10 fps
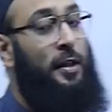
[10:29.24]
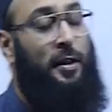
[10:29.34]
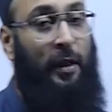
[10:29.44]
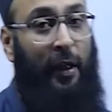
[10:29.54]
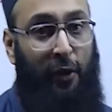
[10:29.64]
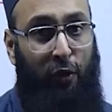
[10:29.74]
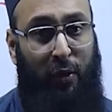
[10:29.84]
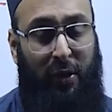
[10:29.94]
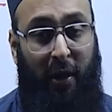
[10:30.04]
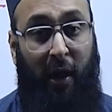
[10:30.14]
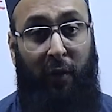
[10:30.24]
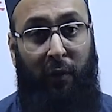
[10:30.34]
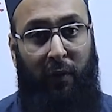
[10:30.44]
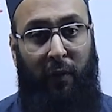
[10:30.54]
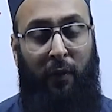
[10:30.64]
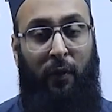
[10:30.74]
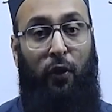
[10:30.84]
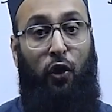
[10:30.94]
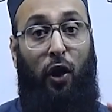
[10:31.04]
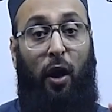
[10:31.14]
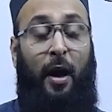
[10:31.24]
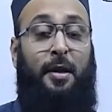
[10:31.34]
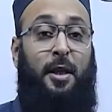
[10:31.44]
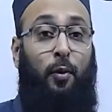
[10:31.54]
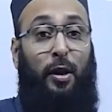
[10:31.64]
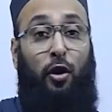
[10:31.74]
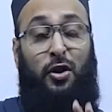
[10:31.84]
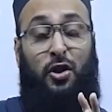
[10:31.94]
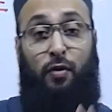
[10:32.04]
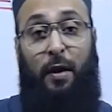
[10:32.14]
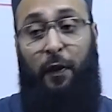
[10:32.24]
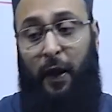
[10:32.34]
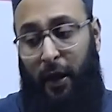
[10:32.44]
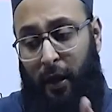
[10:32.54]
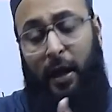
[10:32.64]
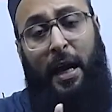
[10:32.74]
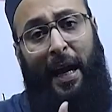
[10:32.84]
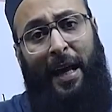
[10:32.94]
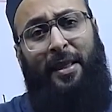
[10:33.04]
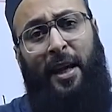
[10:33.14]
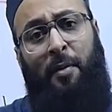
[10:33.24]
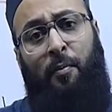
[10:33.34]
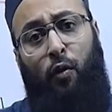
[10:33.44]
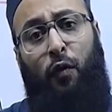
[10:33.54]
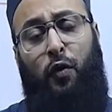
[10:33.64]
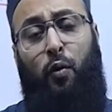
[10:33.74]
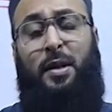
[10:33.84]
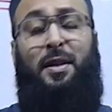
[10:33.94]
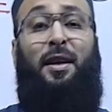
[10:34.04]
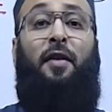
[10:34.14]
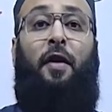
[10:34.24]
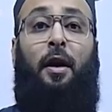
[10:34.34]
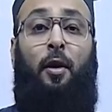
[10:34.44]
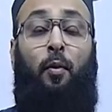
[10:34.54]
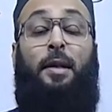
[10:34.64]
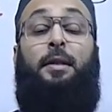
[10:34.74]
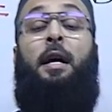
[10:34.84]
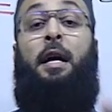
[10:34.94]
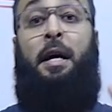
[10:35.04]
just need to start your answer with your strength area and then move towards the difficult ones.